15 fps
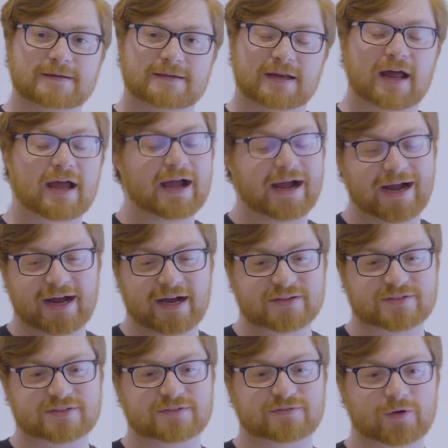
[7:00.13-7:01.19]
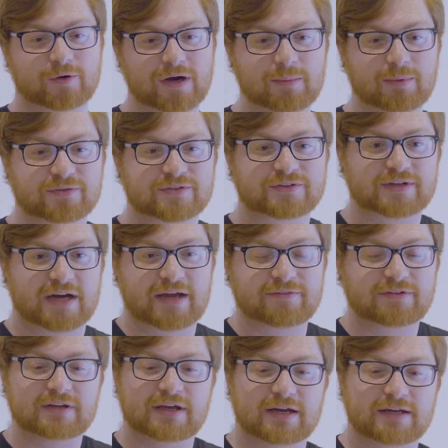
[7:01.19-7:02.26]
can I ask if you're able to
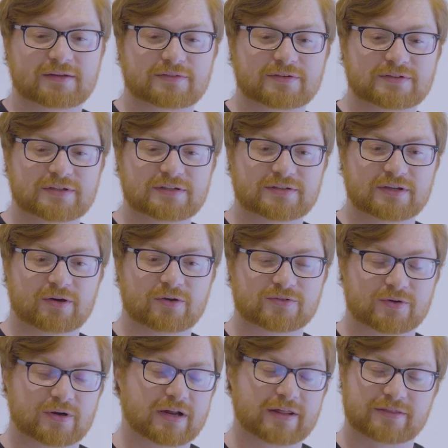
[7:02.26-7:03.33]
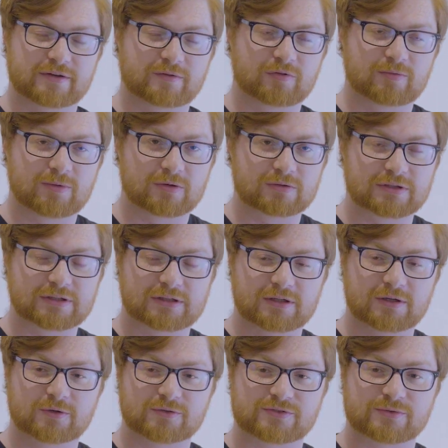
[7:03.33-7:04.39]
dive into any of the details or anything remotely
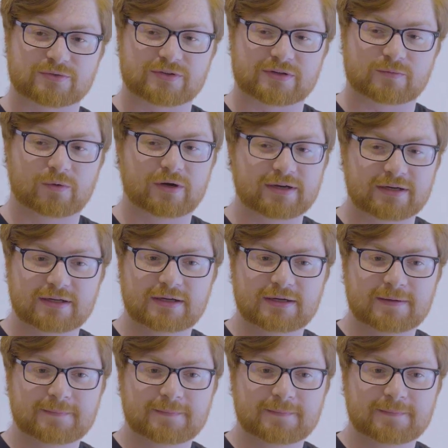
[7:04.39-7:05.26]
close? It's like what